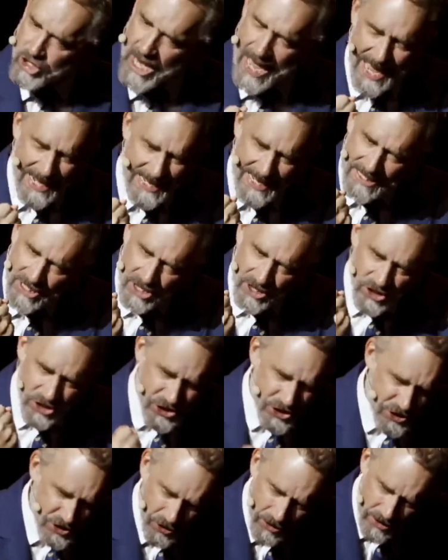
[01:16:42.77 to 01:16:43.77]
and it can
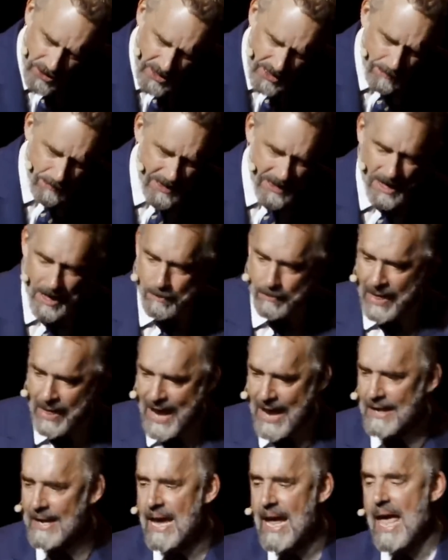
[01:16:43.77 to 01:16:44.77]
certainly become
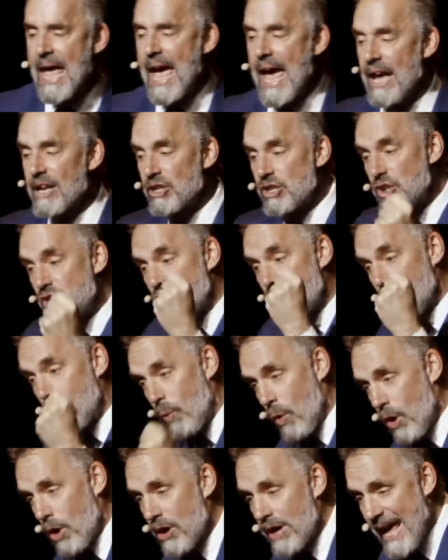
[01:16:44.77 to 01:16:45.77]
that, and
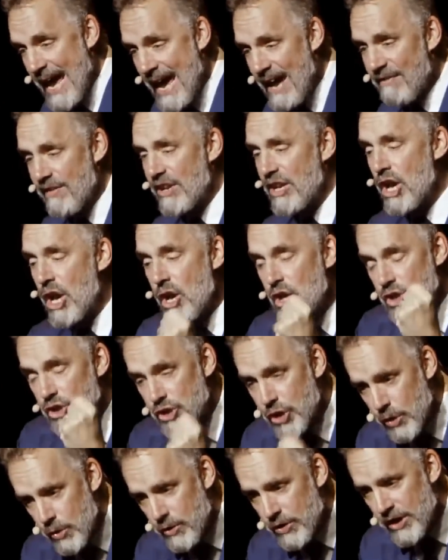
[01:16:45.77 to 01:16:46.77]
toward heaven
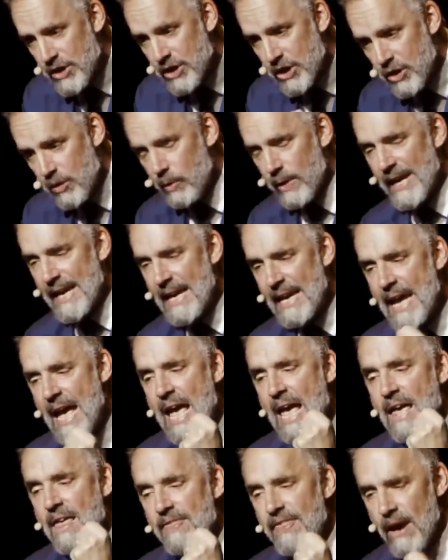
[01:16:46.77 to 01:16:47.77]
to the degree
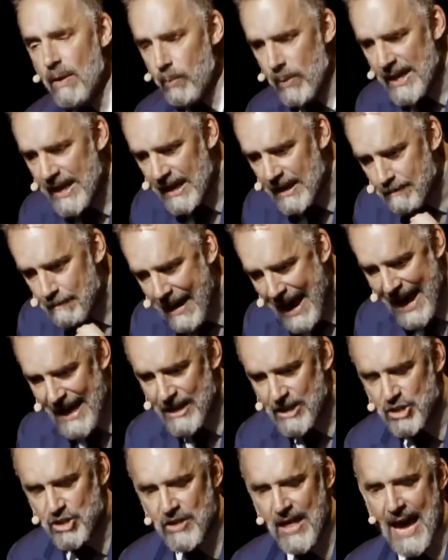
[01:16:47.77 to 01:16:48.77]
that we can
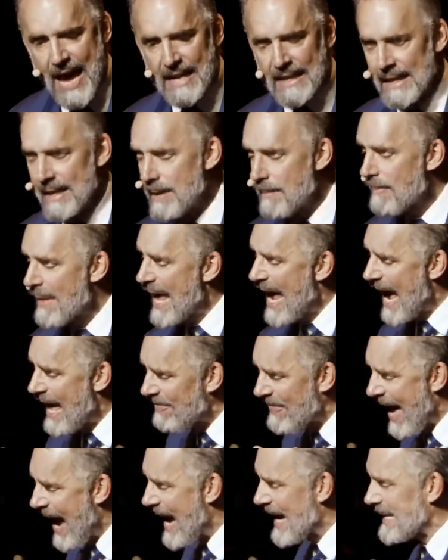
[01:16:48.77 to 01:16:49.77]
manage that.
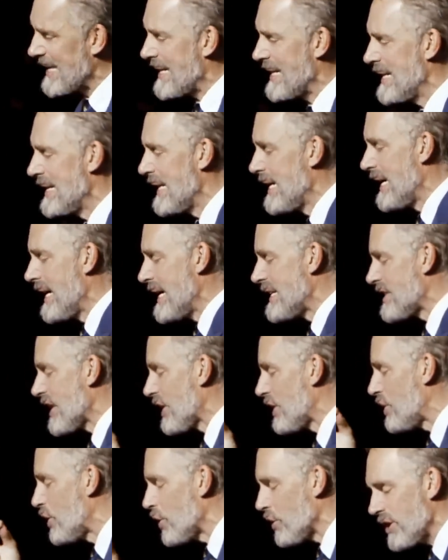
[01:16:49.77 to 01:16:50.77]
And that is a
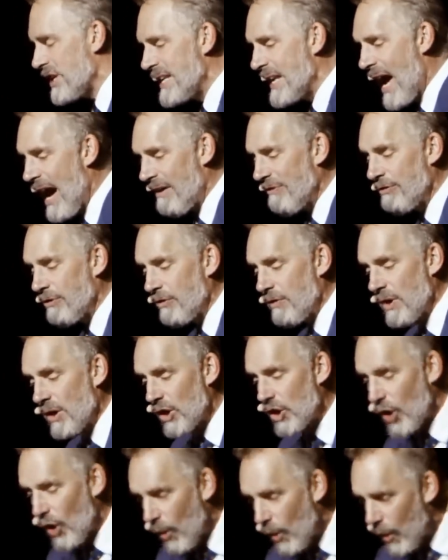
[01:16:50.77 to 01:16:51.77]
good enough
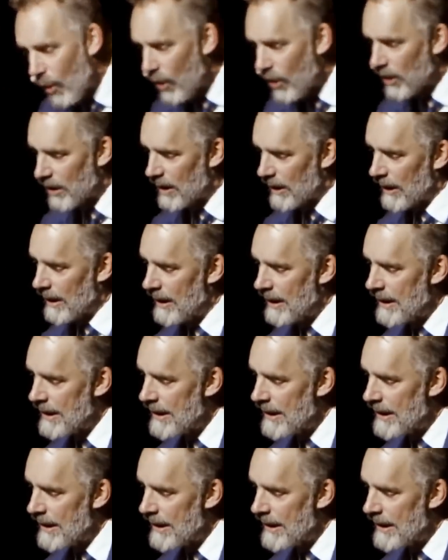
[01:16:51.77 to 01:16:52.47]
goal.